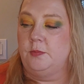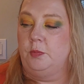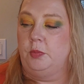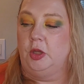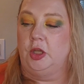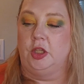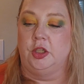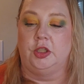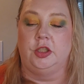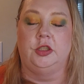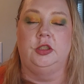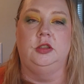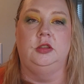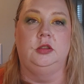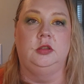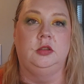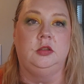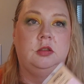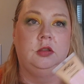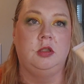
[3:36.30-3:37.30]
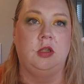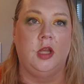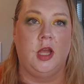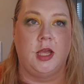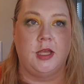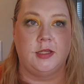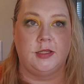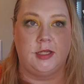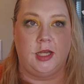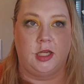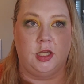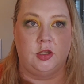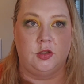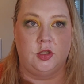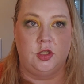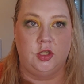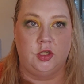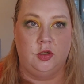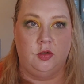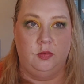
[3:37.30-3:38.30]
Blur, a second
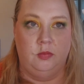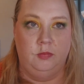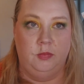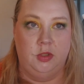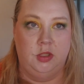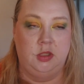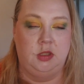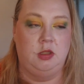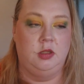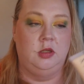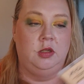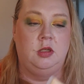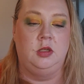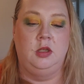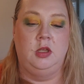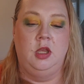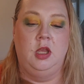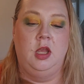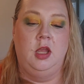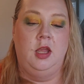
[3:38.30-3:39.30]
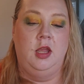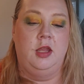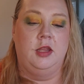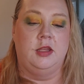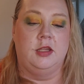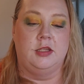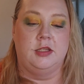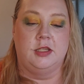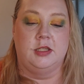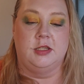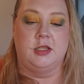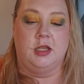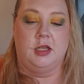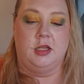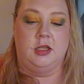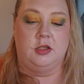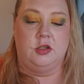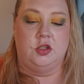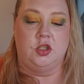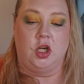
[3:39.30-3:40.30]
tube. This is
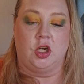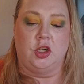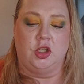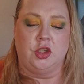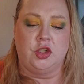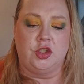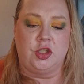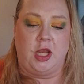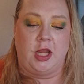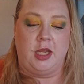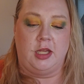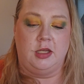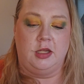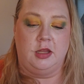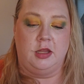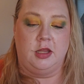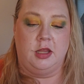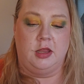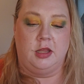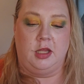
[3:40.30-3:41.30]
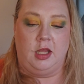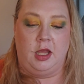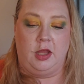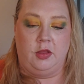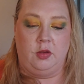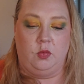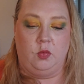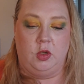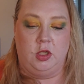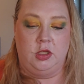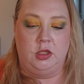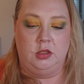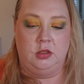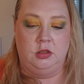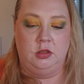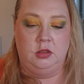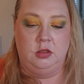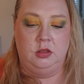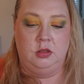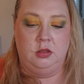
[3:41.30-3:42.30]
a darker shade than the other one.
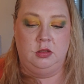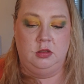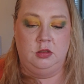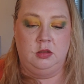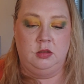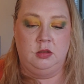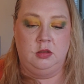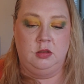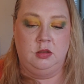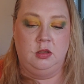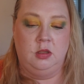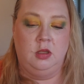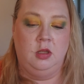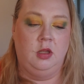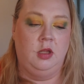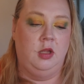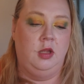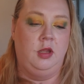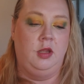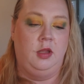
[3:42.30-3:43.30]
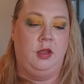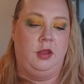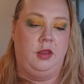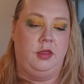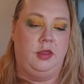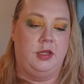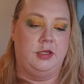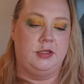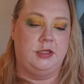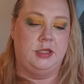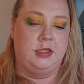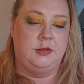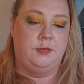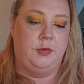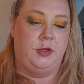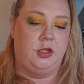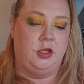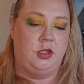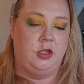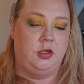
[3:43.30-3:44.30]
And this has
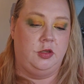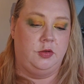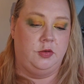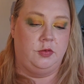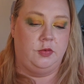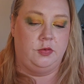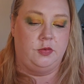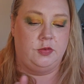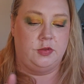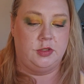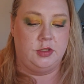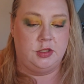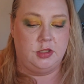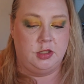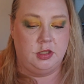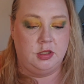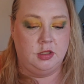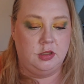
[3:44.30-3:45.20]
been used